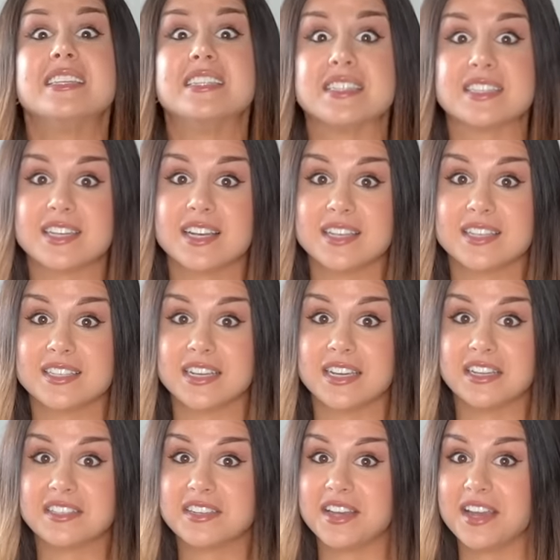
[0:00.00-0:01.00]

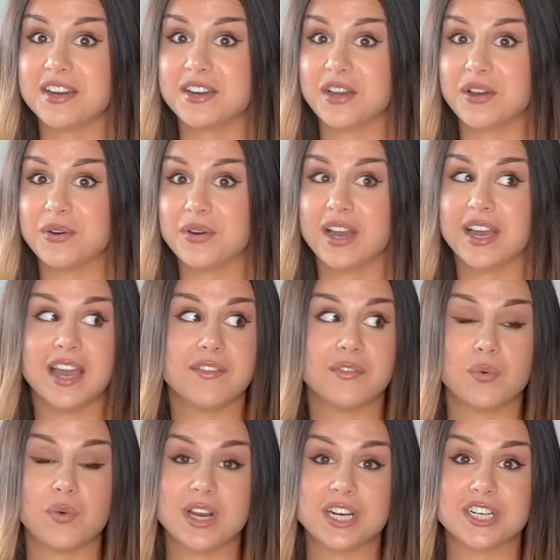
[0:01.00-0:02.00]
Disgusting, side note, I
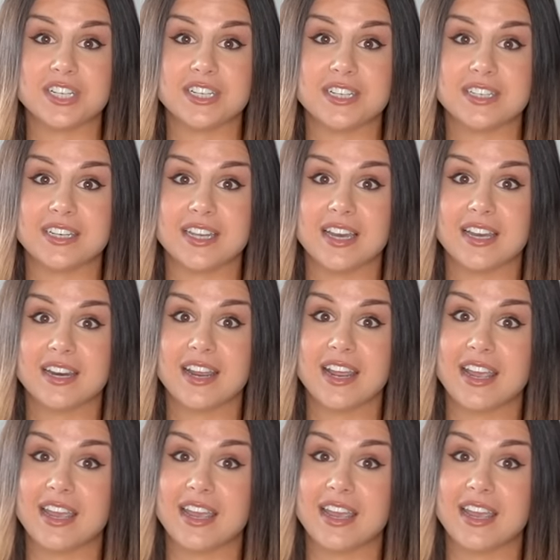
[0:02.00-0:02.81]
haven't washed these yet